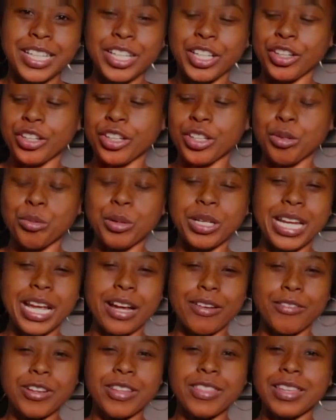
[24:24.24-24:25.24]
you're going to win
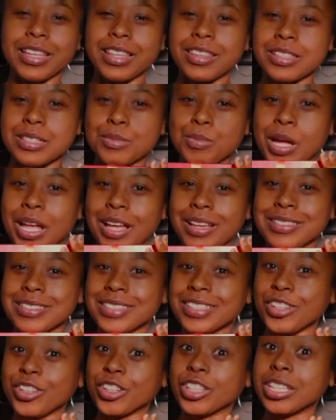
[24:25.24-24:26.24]
everything in this
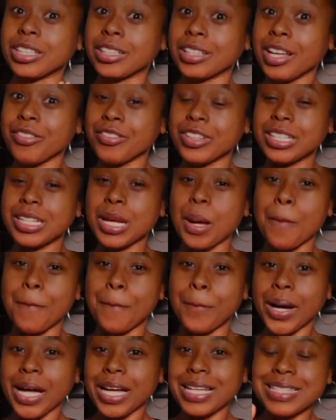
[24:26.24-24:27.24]
box and you're going to love it.
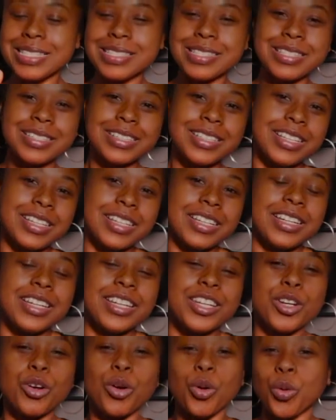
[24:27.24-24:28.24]
But
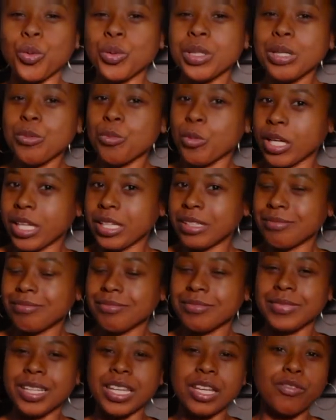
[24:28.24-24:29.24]
you'll only win
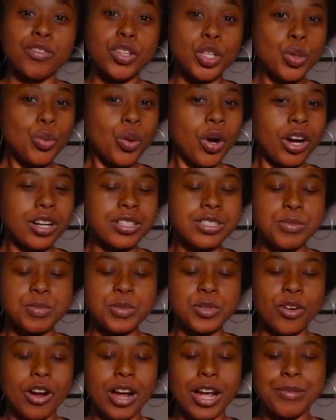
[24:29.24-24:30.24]
if you are
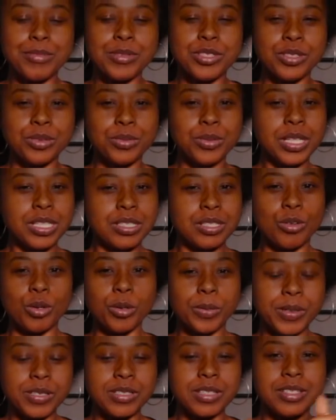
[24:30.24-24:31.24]
subscribed to
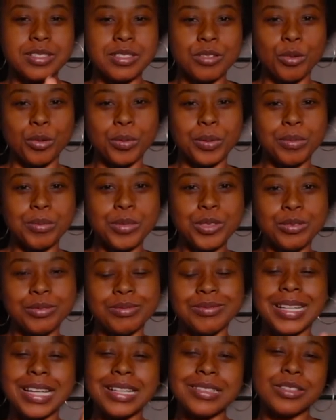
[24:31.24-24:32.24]
Scorpio Sun, Scorpio Moon.
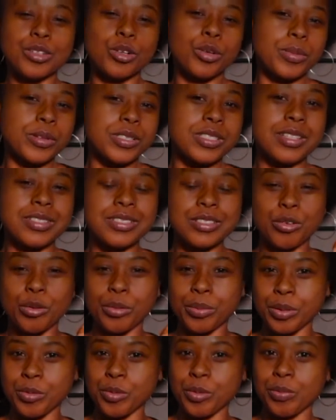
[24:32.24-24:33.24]
Scorpio Sun,
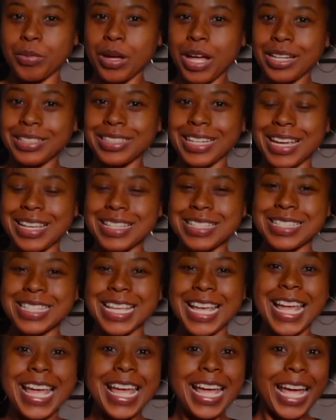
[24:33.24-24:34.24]
Scorpio Moon podcast.
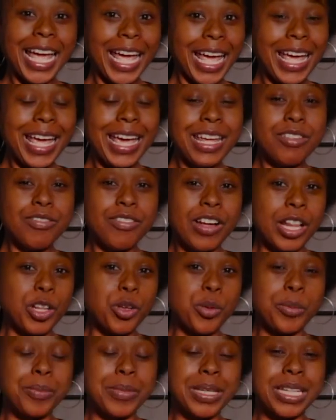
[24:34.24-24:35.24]
And
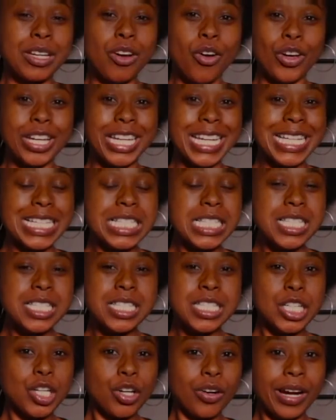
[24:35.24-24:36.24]
follow me on
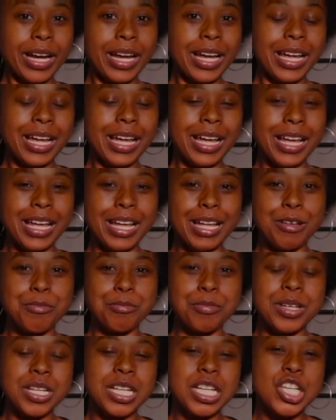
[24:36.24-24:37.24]

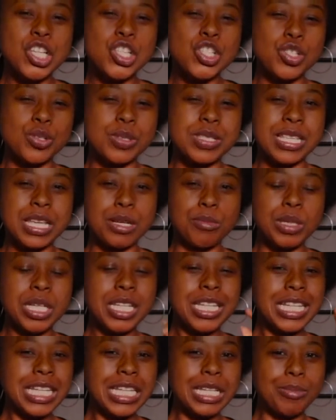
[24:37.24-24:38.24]
Instagram. So send
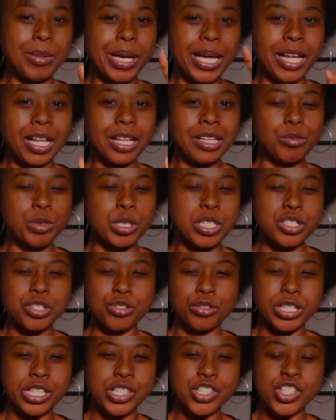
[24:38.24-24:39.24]
me an email with a
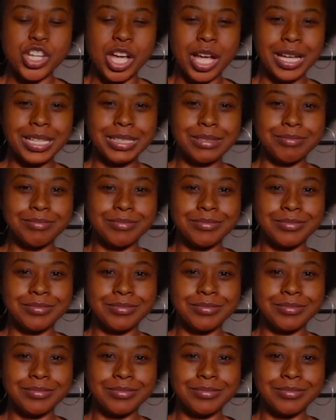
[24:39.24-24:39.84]
screenshot